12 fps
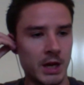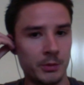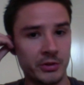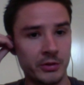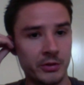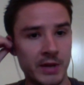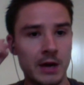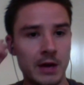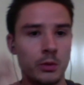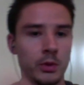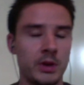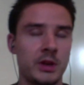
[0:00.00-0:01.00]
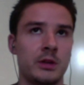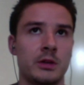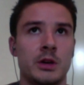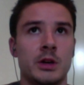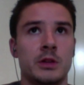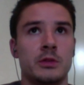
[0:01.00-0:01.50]
Um, so now
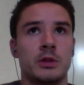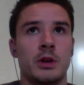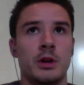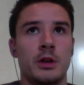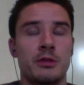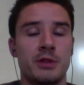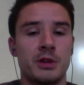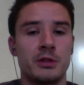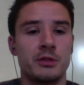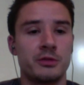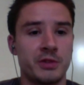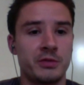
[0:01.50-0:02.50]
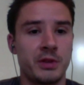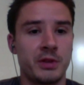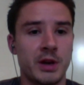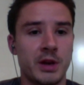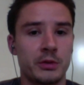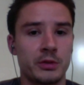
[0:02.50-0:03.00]
we're at uh,
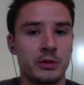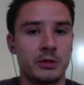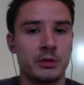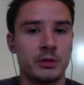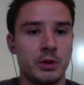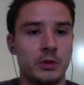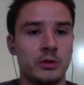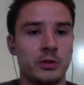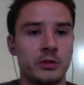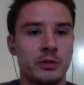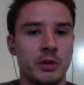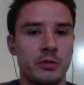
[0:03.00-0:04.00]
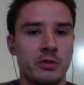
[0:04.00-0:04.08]
350,000 users